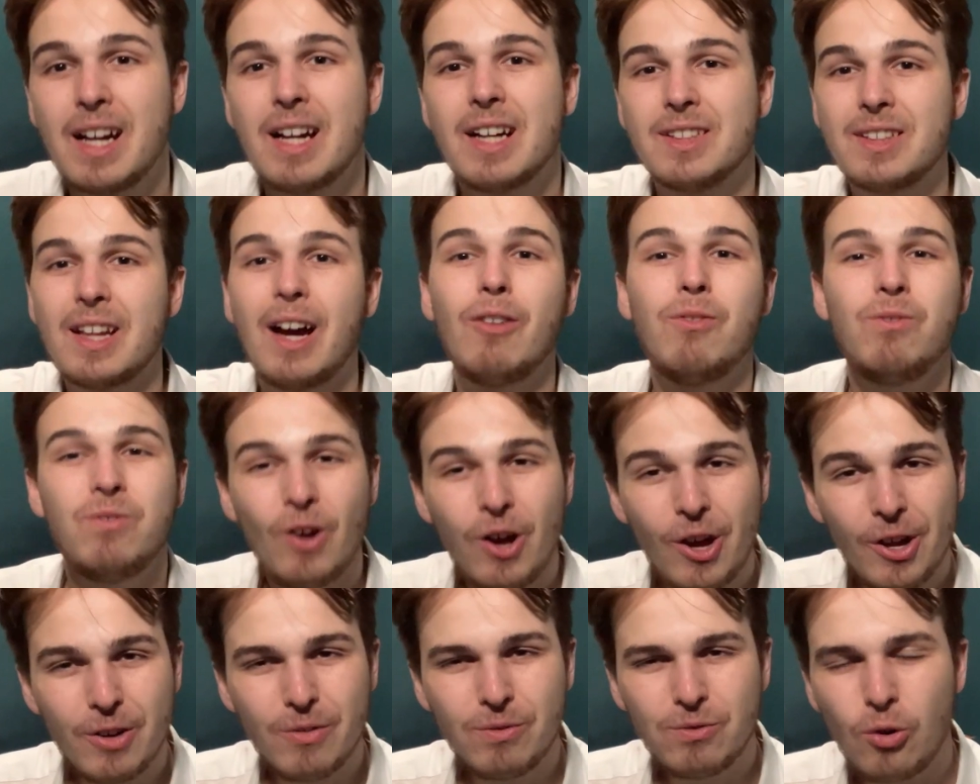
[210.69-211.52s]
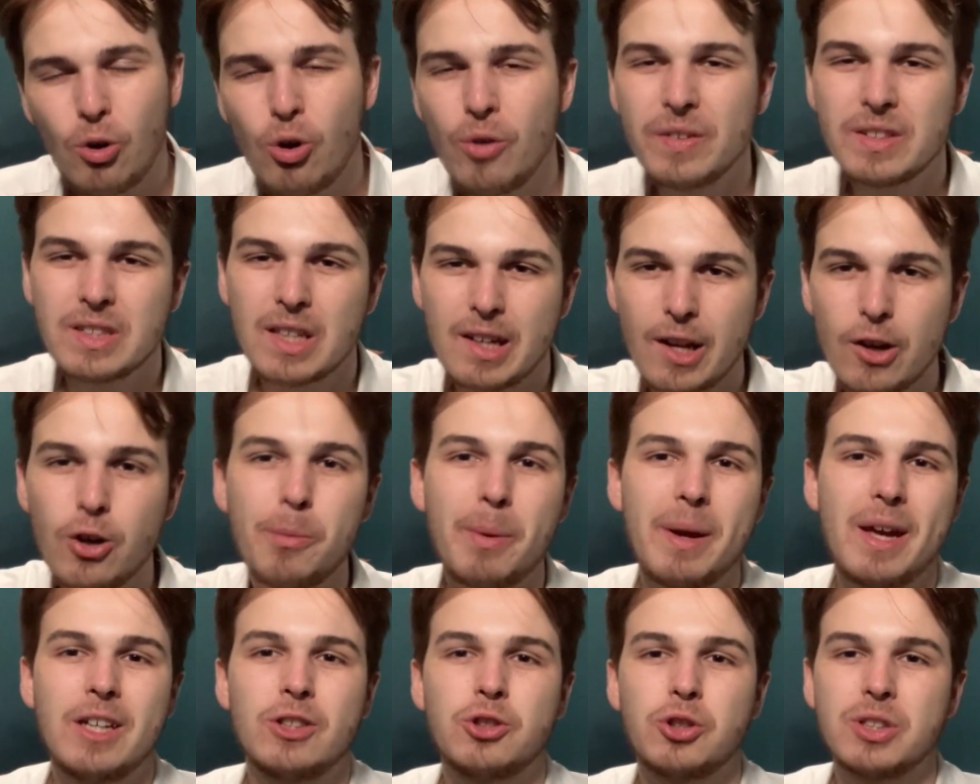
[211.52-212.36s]
Now, third and fourth is a little
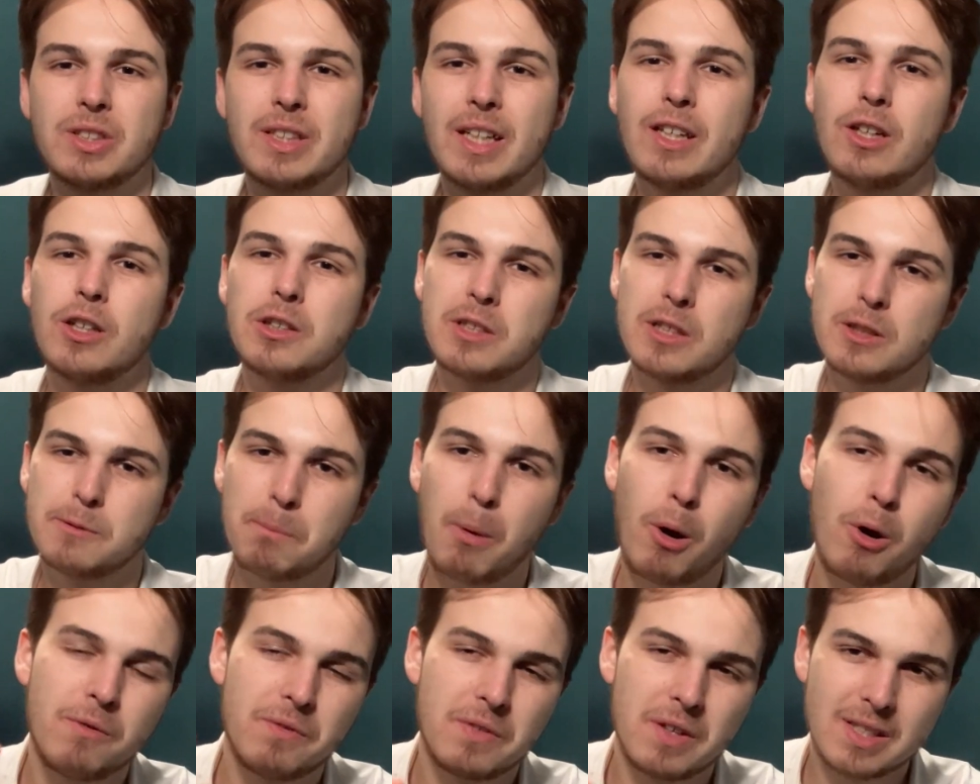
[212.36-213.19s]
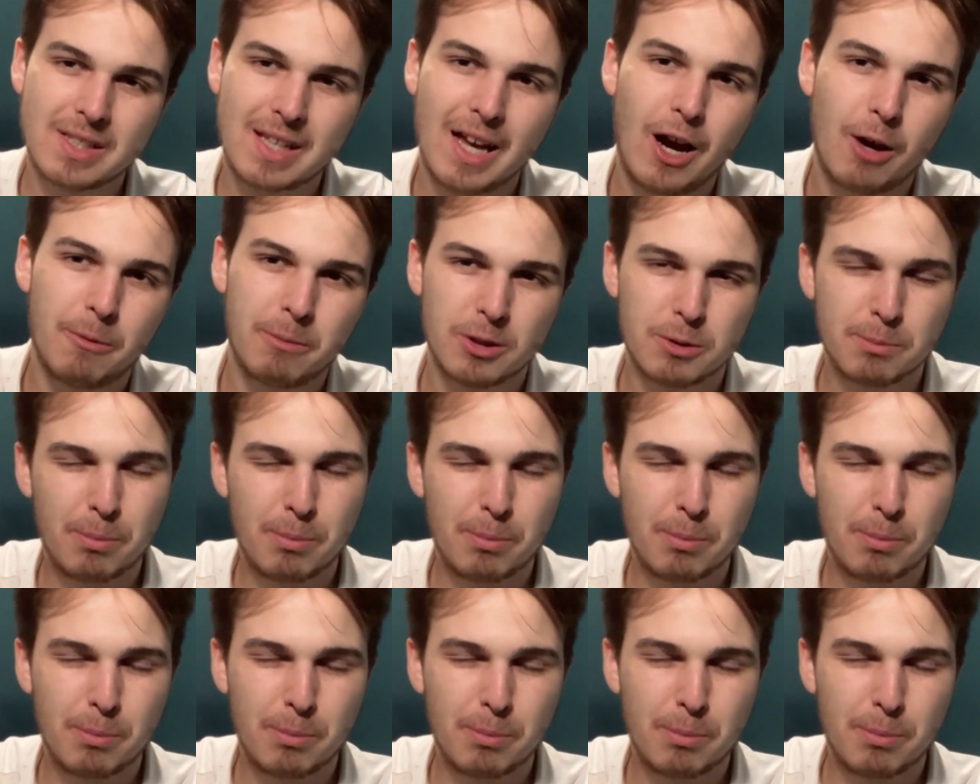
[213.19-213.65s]
bit interesting because it's both the Salvers,